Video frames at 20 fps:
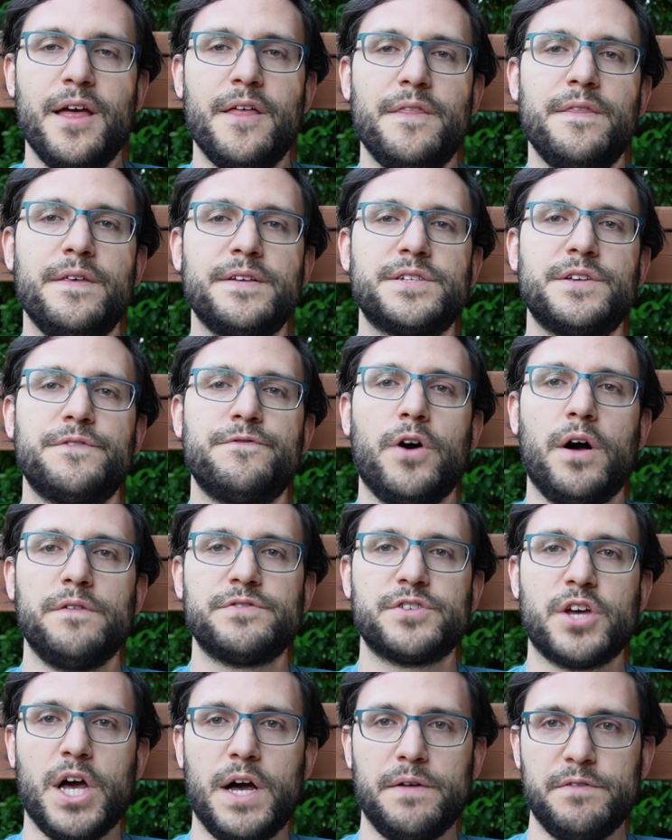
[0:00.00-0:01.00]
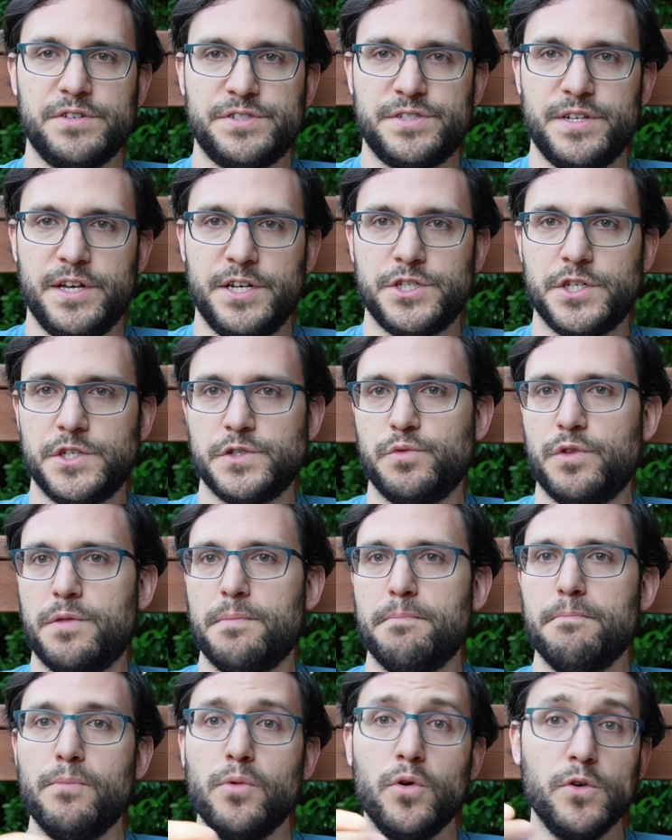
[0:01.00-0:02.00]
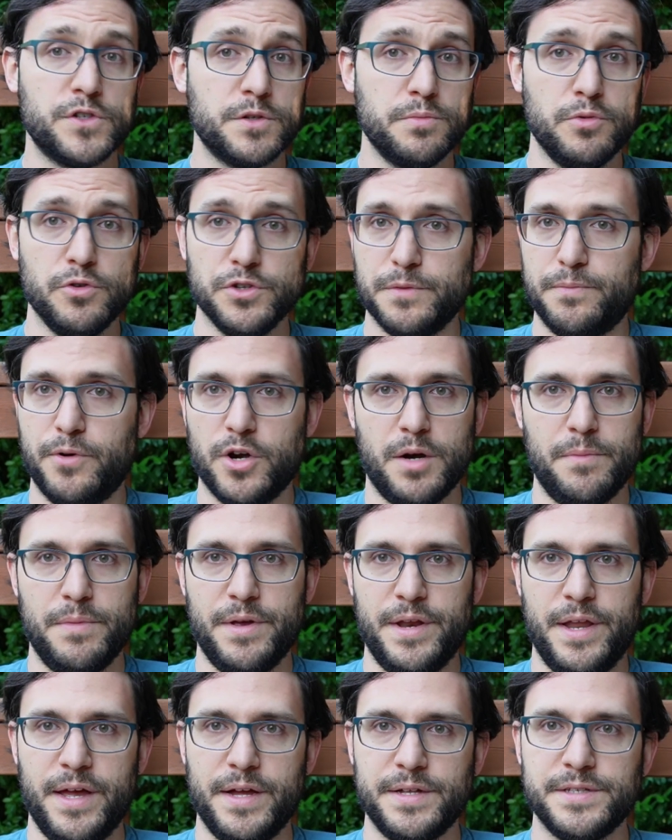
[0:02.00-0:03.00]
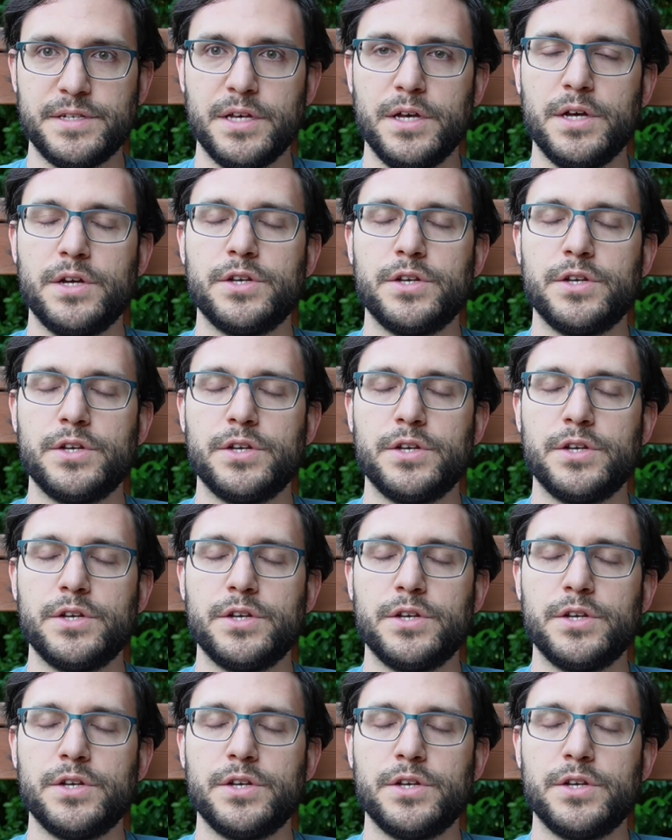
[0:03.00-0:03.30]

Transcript: This involves conversations with multiple department heads